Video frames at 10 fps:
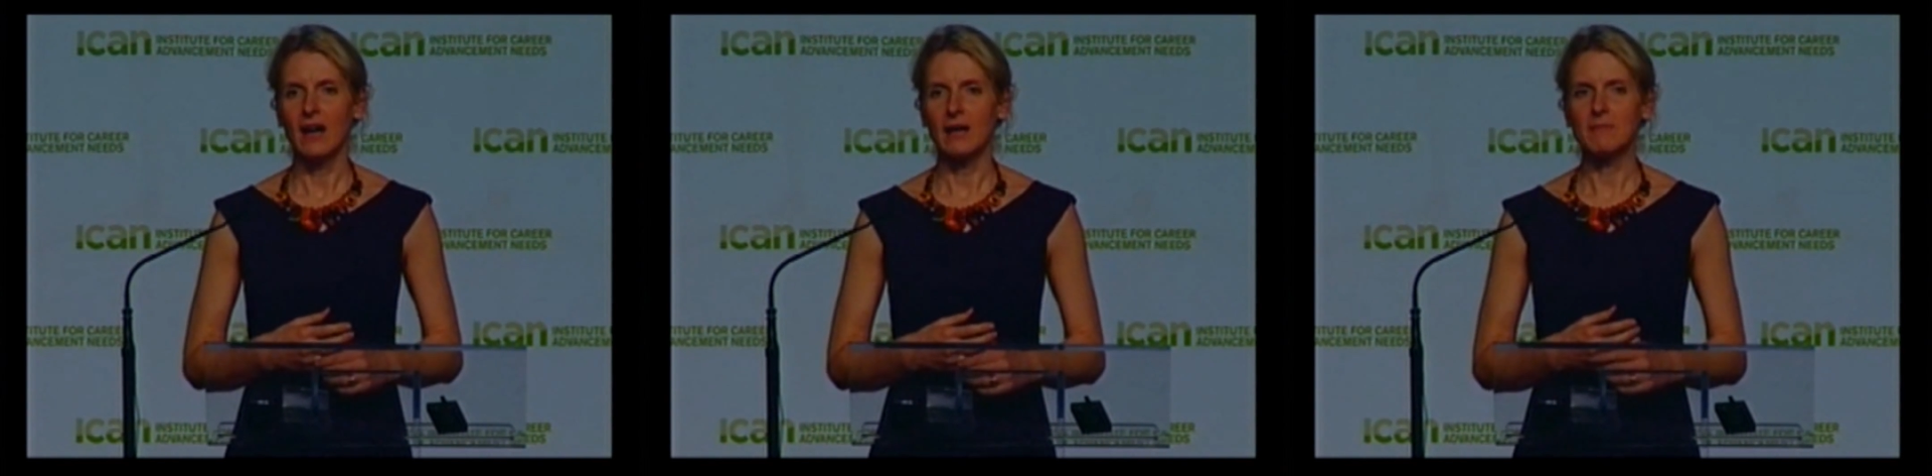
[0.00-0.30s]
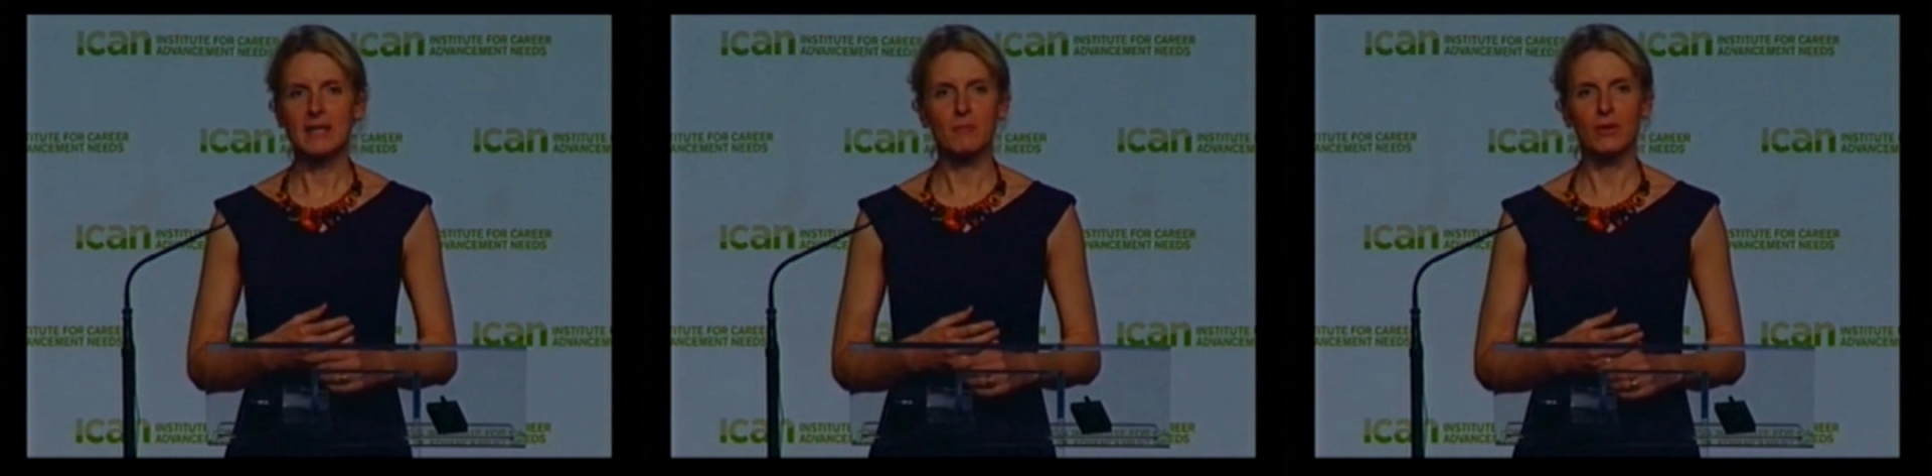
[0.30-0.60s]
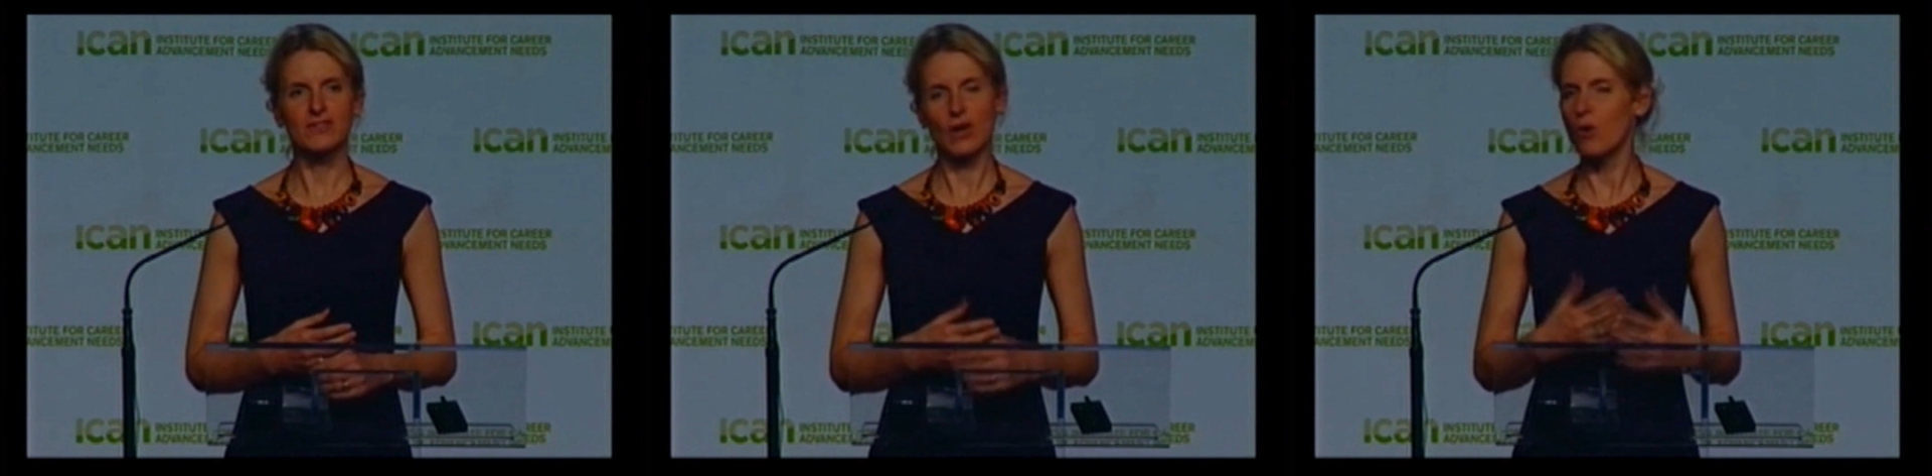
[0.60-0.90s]
I make a
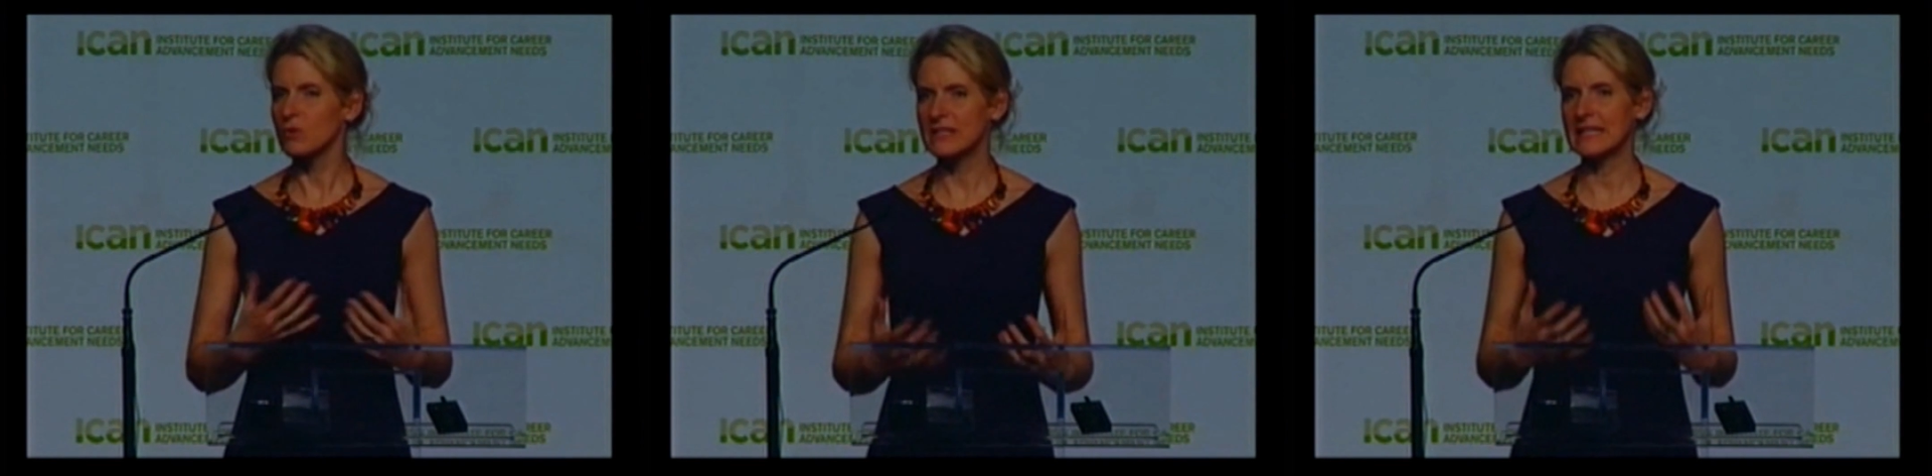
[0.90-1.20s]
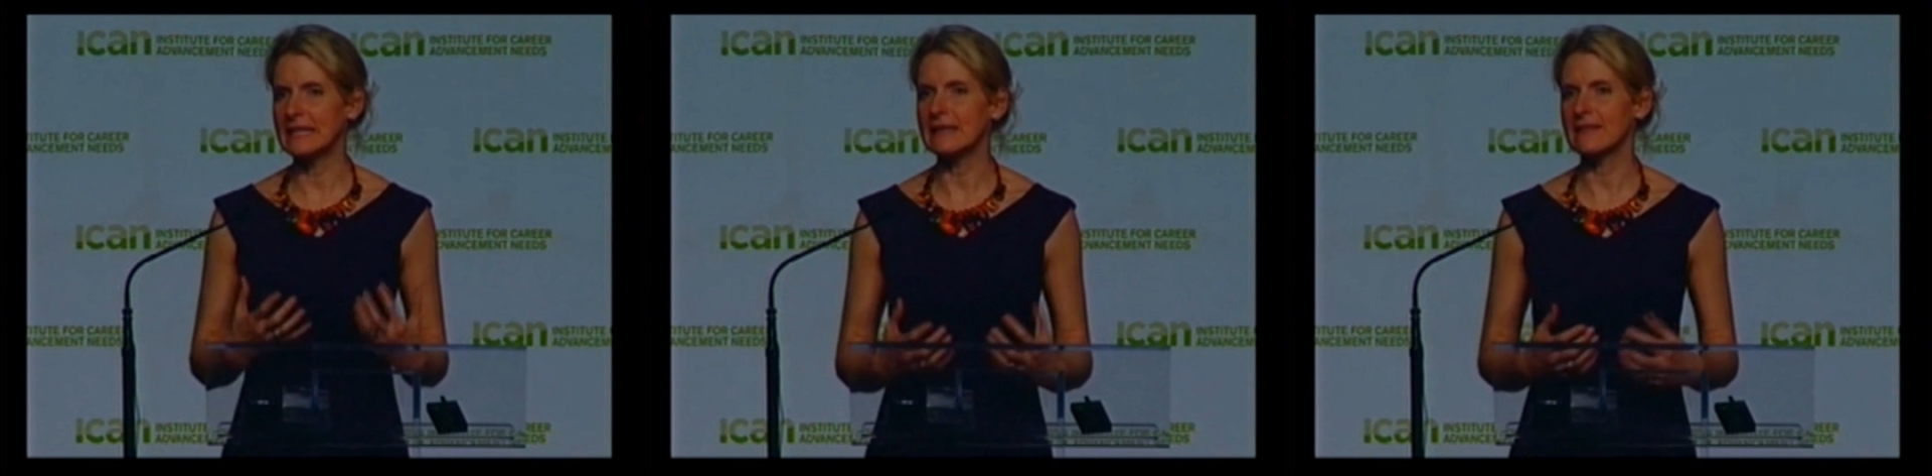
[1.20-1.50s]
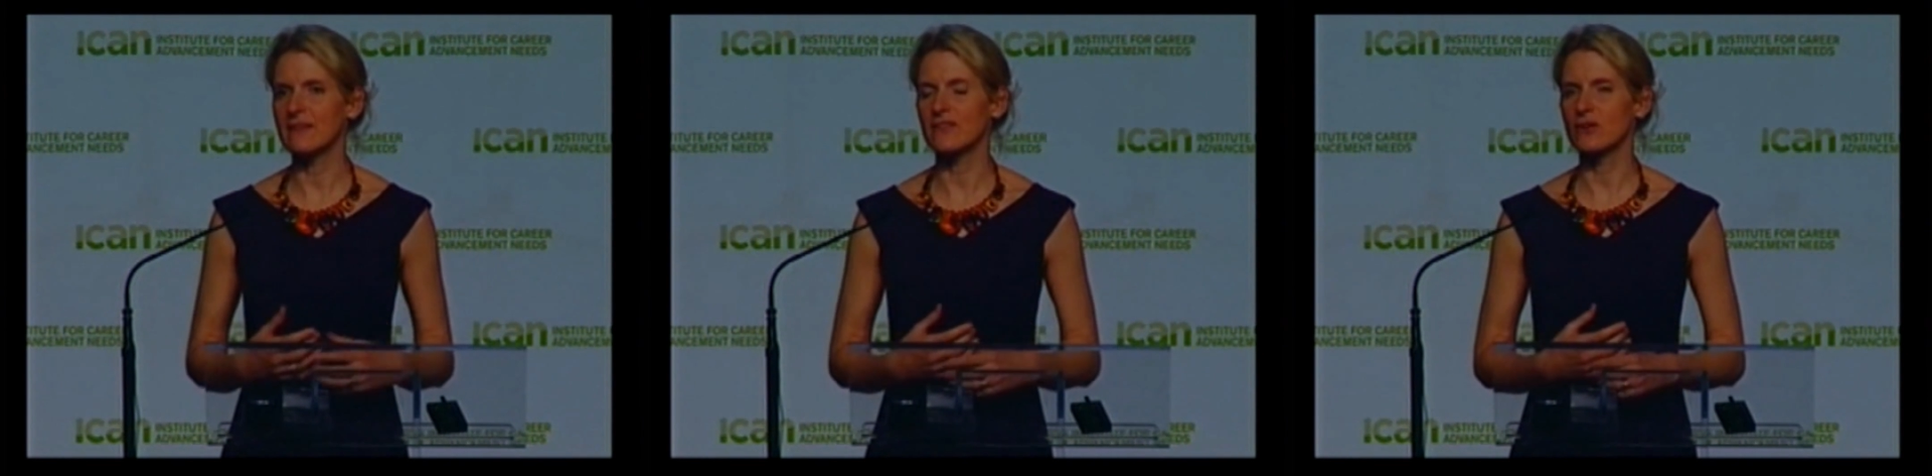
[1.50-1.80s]
point to only eat
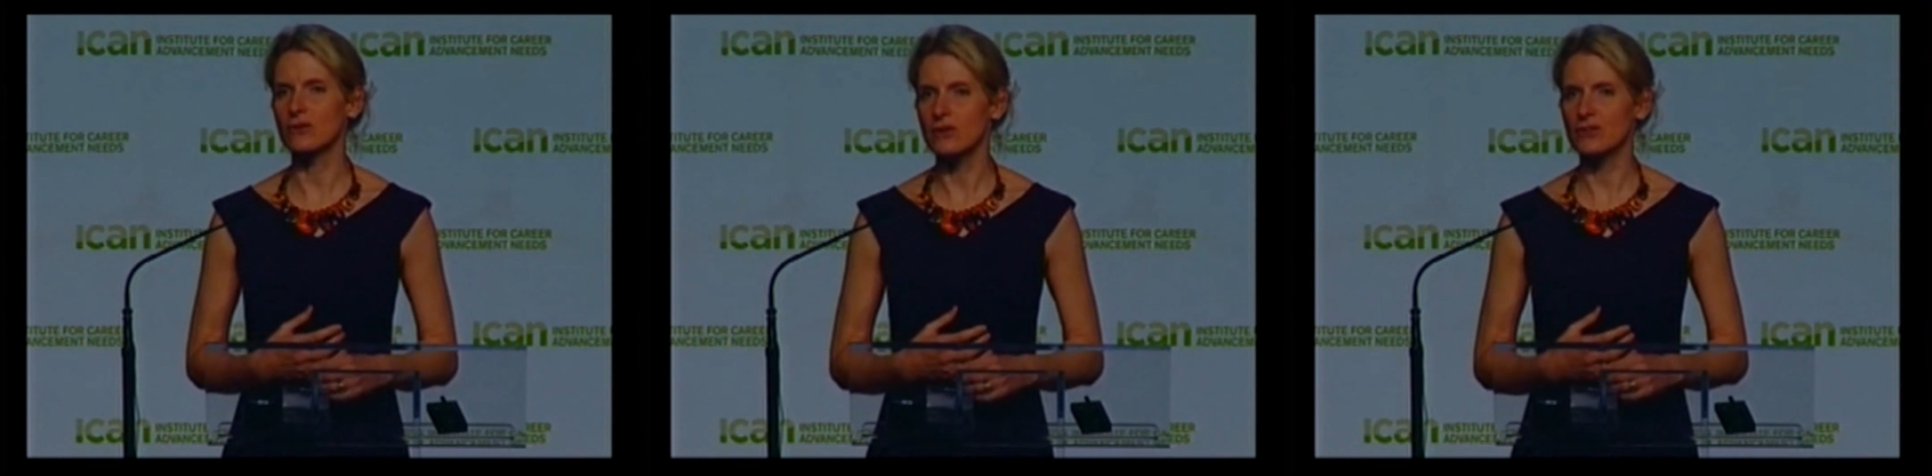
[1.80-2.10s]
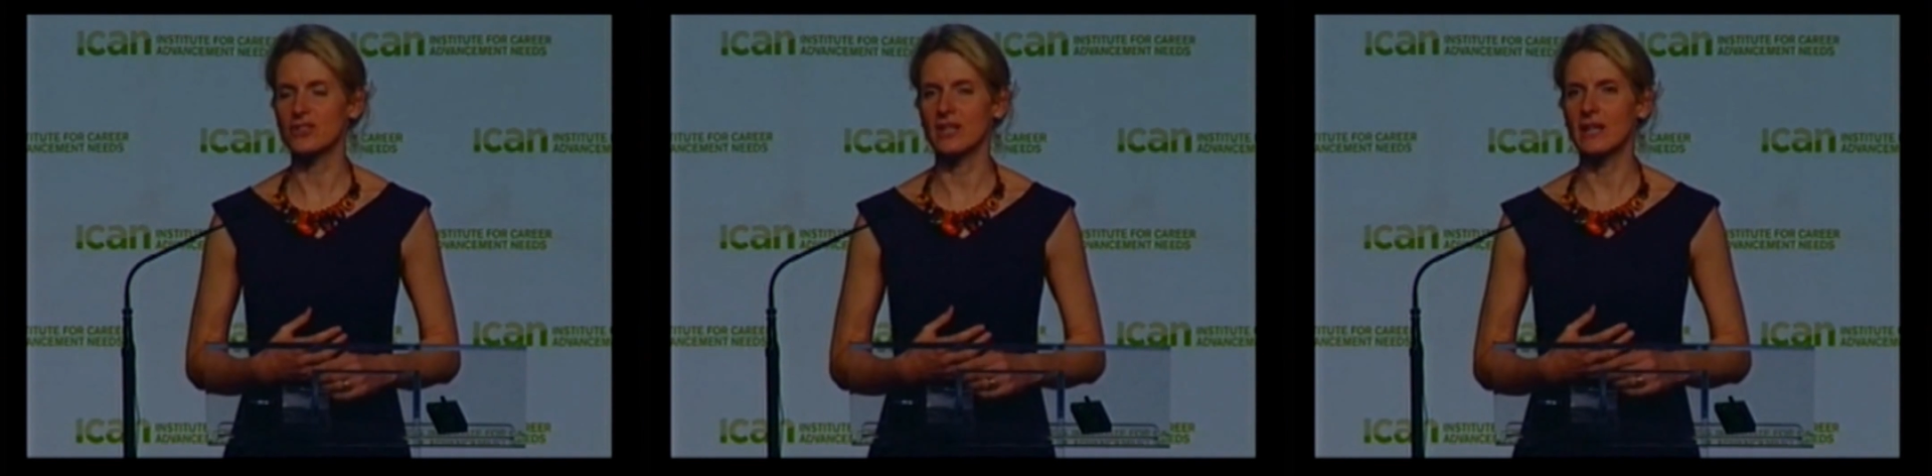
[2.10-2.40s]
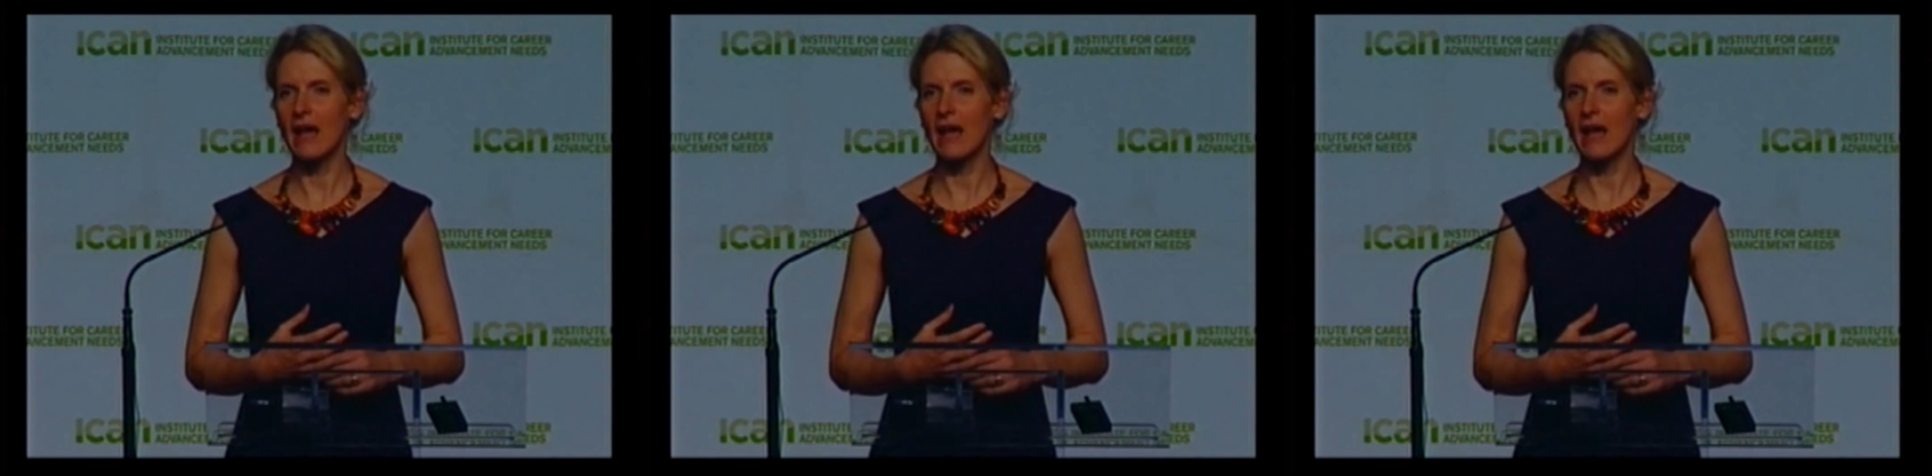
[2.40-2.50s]
things that are nourishing